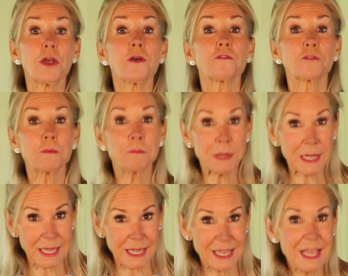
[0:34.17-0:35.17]
For
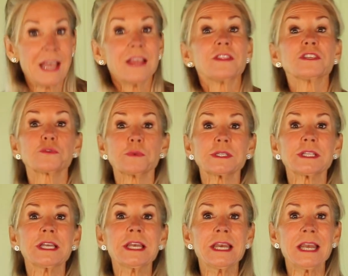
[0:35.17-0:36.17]
me, this was
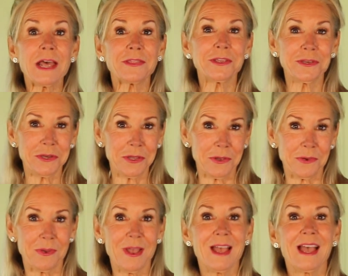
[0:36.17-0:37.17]
nothing
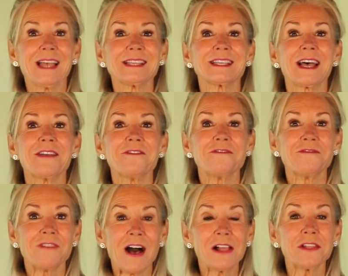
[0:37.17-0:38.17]
new as I've
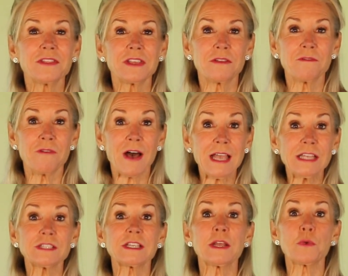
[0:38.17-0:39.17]
followed the
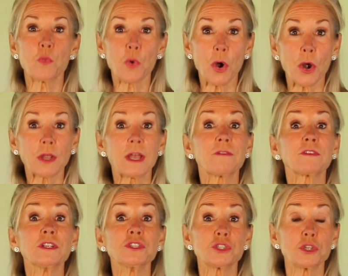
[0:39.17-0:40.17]
advice and work of
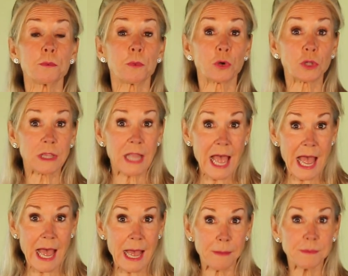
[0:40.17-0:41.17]
Consumer
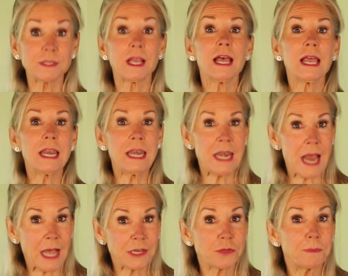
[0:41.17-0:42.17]
Labs
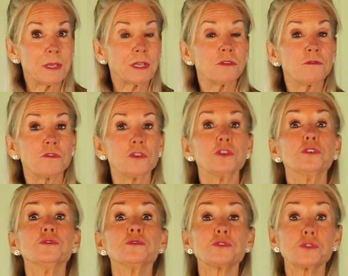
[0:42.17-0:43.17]
not to be
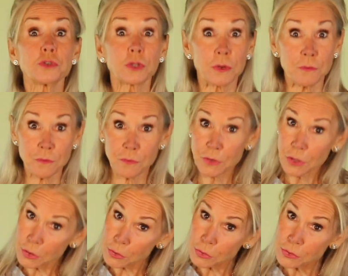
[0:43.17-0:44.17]
confused,
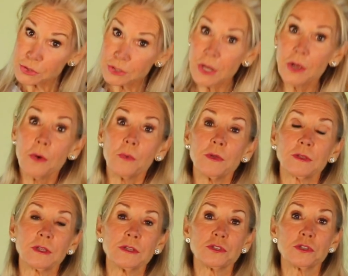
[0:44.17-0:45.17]
confused with
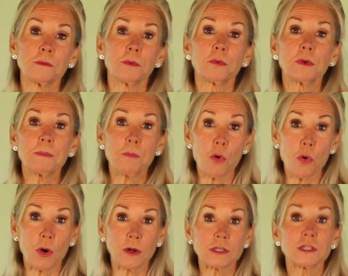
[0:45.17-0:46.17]
Consumer
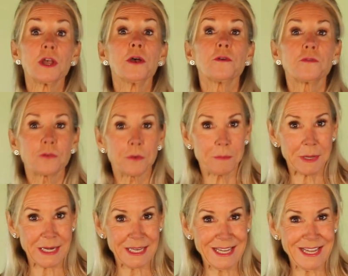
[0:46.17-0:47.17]
Reports for
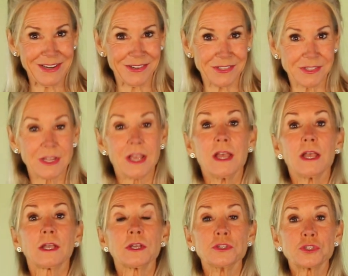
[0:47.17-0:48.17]
many years.
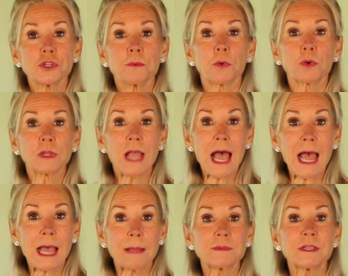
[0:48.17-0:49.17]
Consumer
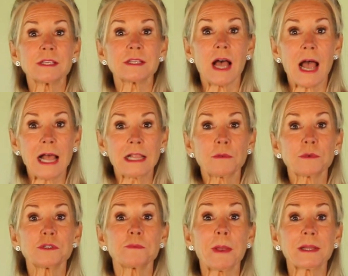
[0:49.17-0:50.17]
Labs is a highly
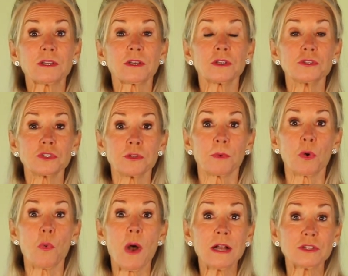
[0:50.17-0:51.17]
respected consumer
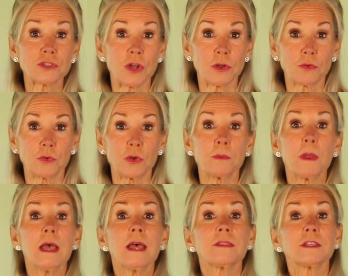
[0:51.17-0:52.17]
watchdog group
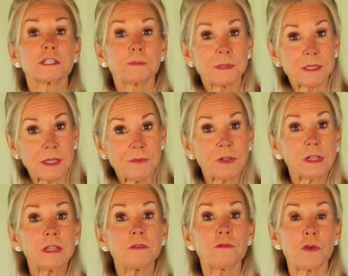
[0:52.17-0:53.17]
that
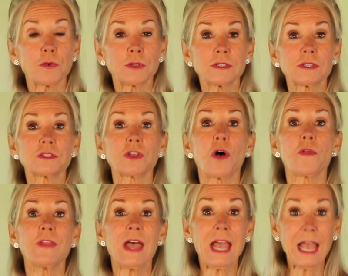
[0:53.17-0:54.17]
specifically focuses on
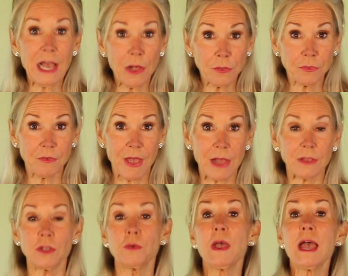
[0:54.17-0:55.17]
the health
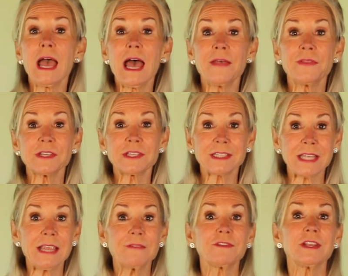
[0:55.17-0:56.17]
value and the
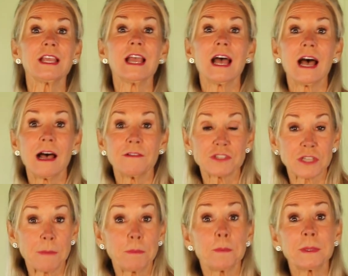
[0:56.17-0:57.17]
safety of
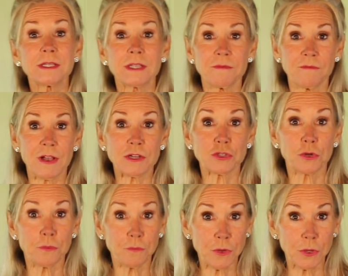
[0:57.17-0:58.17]
supplements and
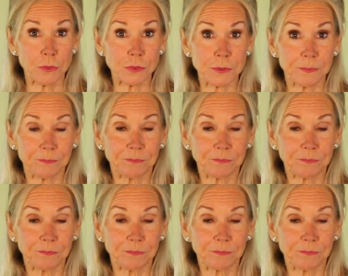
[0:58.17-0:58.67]
functional foods.